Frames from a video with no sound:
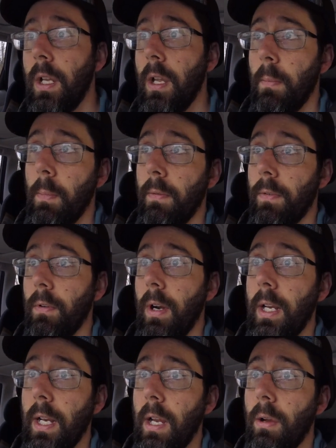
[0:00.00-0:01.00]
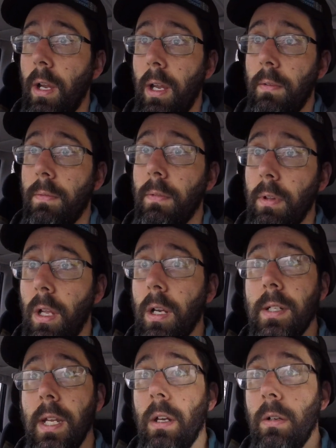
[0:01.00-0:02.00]
But for right now, I have
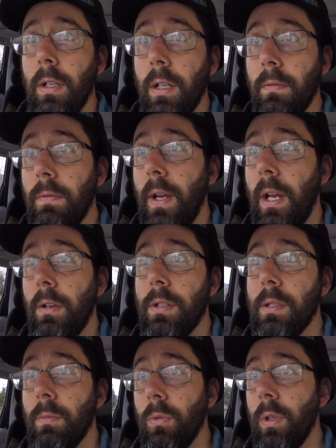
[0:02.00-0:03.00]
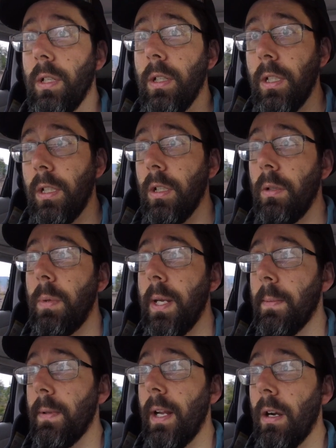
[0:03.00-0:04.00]
lucked out and found some really good
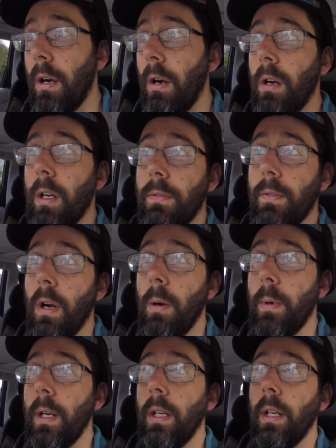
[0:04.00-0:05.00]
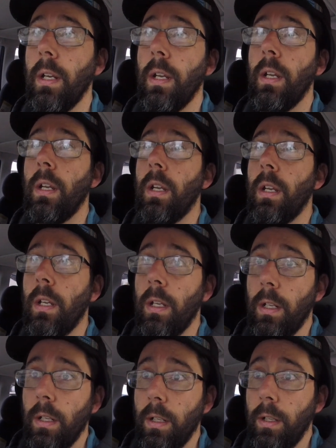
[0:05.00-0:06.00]
people that are already farming
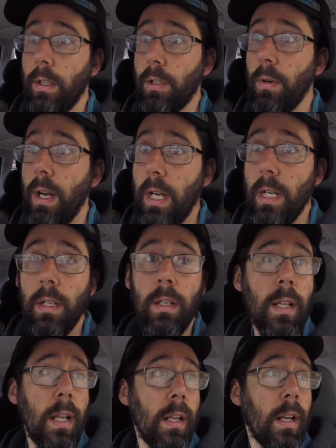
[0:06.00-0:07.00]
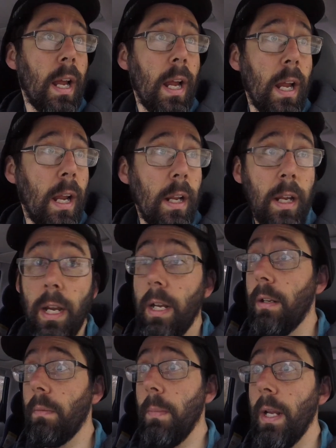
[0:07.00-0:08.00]
the grain that
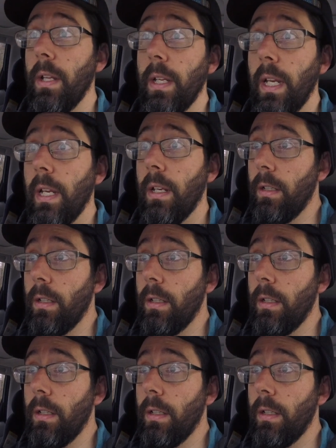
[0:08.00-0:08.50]
and milling it